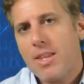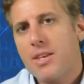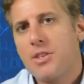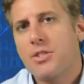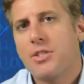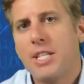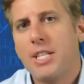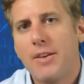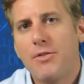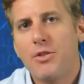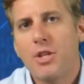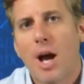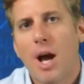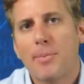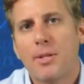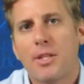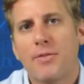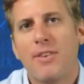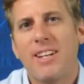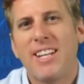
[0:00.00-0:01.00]
Steve
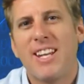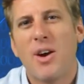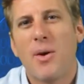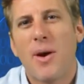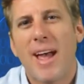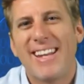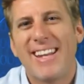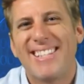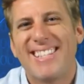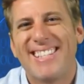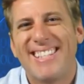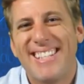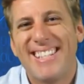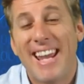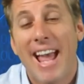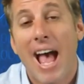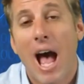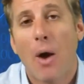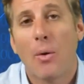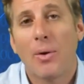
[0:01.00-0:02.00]
Jobs' video and
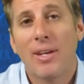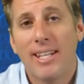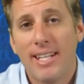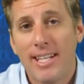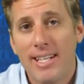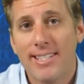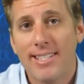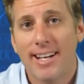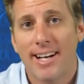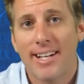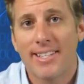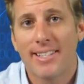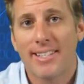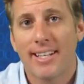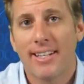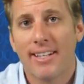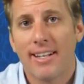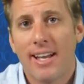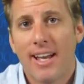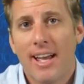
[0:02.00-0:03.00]
see how he does
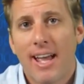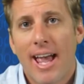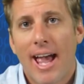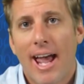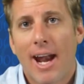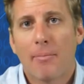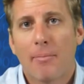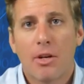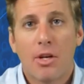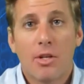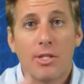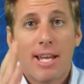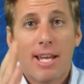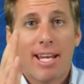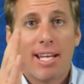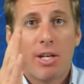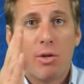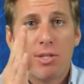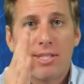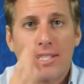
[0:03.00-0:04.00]
it. And I'm going to
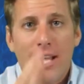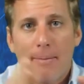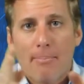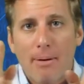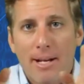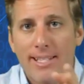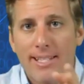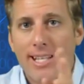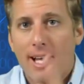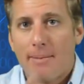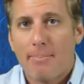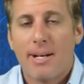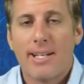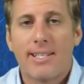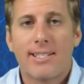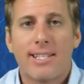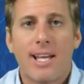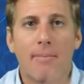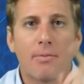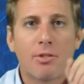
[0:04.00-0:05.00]
take you step by step by
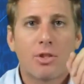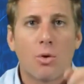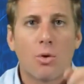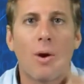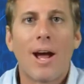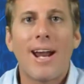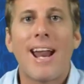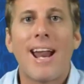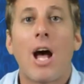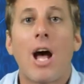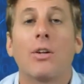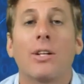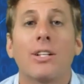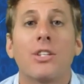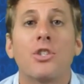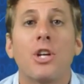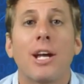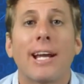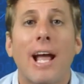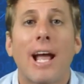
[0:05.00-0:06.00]
step. So right now,
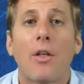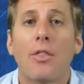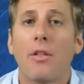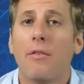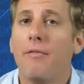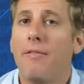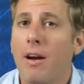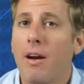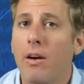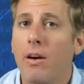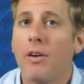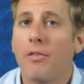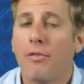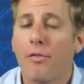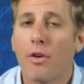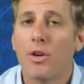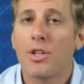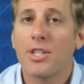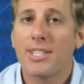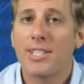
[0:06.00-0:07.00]
let's check out the very
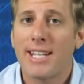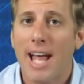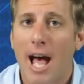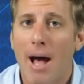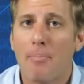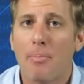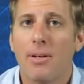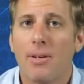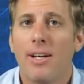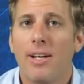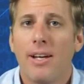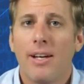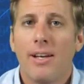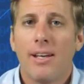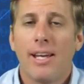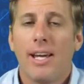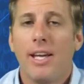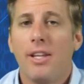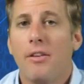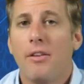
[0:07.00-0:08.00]
first step
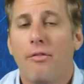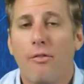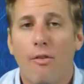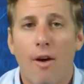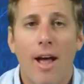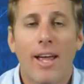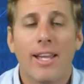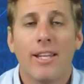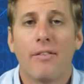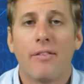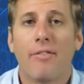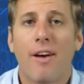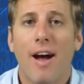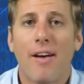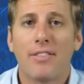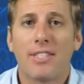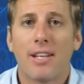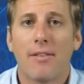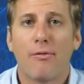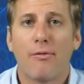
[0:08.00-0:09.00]
in the
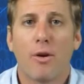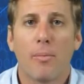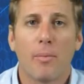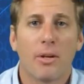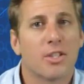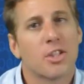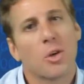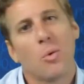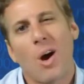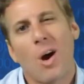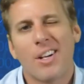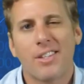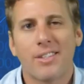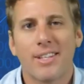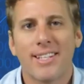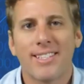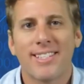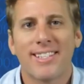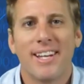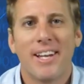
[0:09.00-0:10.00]
5-step formula. So watch
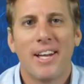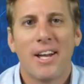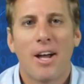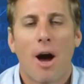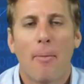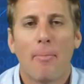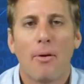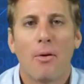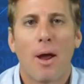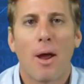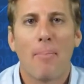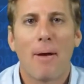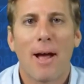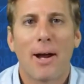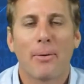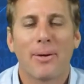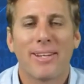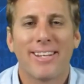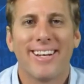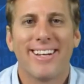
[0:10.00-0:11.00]
this. I'll be right
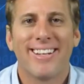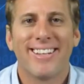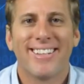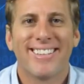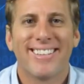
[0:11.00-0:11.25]
back with you.